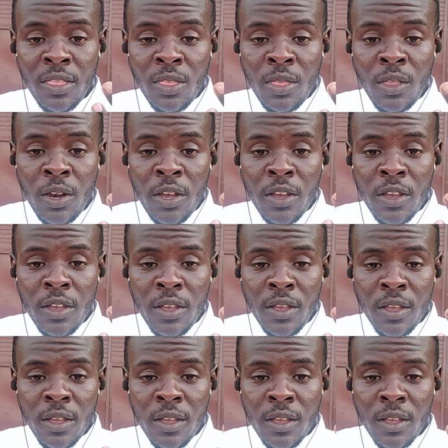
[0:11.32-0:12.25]
3,
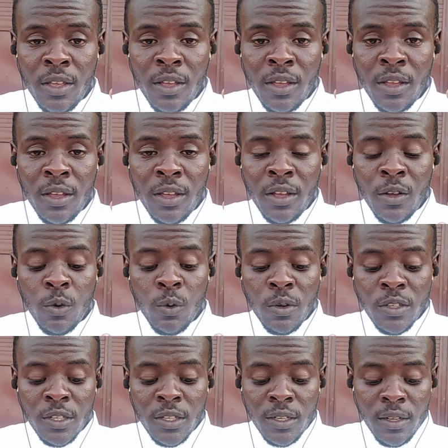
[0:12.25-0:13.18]

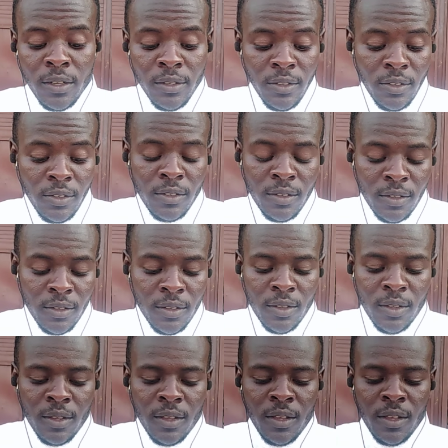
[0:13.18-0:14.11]
which is
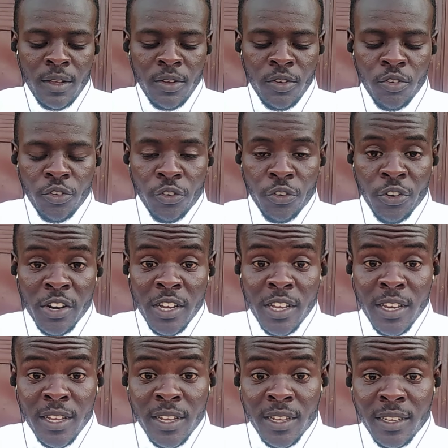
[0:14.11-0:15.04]

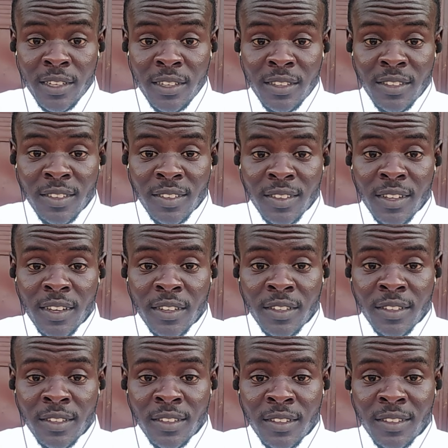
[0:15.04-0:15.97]
reading
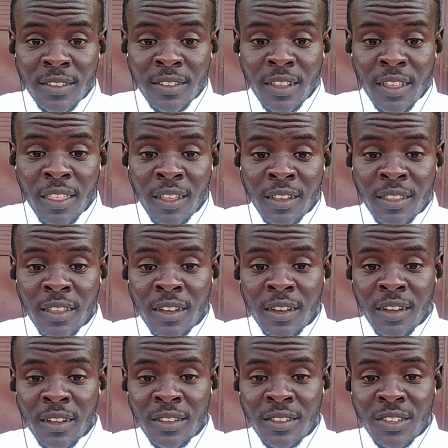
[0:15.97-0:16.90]
skills. The
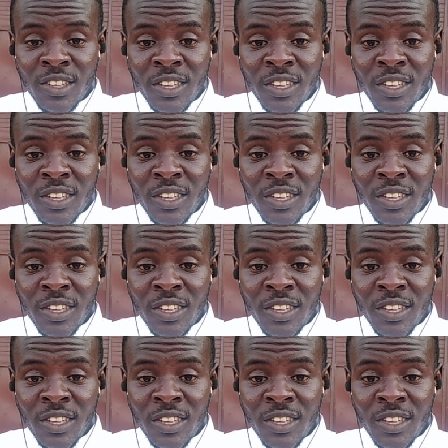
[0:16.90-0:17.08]
third